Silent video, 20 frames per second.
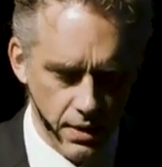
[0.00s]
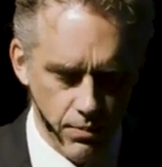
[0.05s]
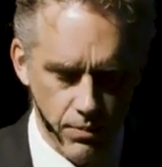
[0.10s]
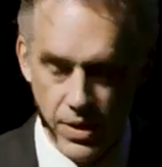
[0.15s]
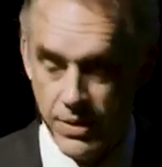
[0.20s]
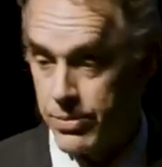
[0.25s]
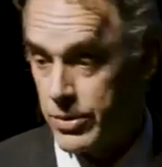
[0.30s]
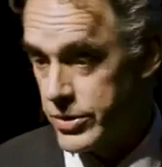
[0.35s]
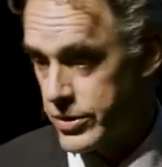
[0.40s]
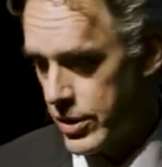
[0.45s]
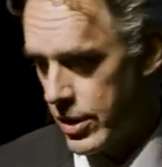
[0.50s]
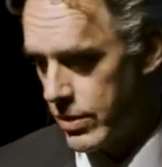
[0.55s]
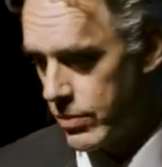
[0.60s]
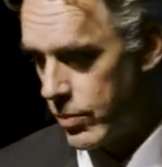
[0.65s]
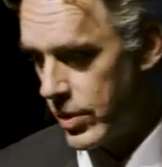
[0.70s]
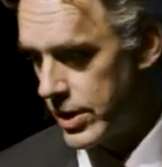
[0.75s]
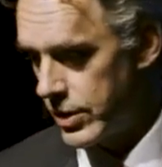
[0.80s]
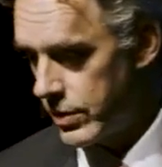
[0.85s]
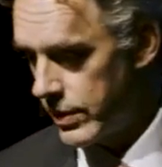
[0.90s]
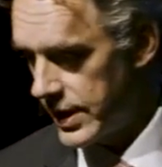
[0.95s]
people start
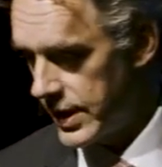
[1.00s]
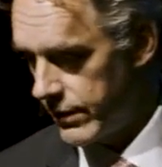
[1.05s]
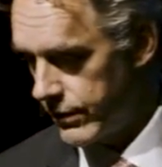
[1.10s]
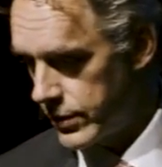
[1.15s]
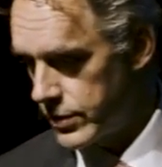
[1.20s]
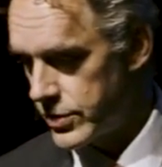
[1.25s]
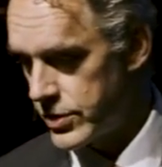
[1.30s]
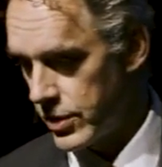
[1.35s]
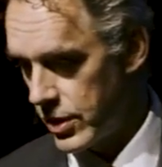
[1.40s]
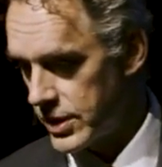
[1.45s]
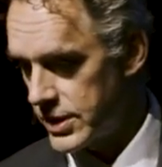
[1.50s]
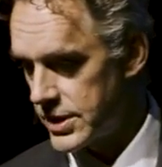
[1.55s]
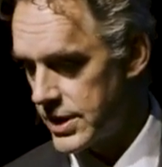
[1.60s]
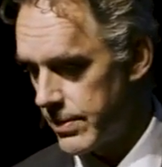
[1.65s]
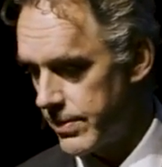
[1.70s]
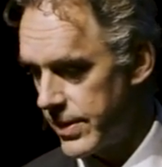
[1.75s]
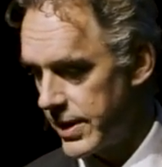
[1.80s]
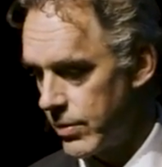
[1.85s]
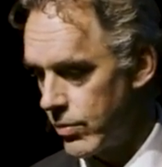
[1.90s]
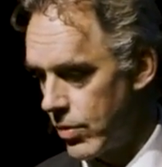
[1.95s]
wondering if there's not
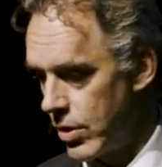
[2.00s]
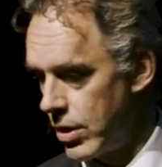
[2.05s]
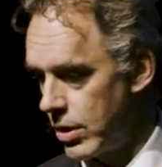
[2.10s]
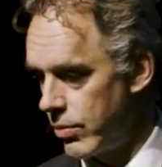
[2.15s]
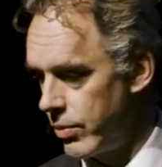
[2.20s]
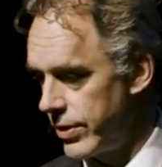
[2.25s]
something wrong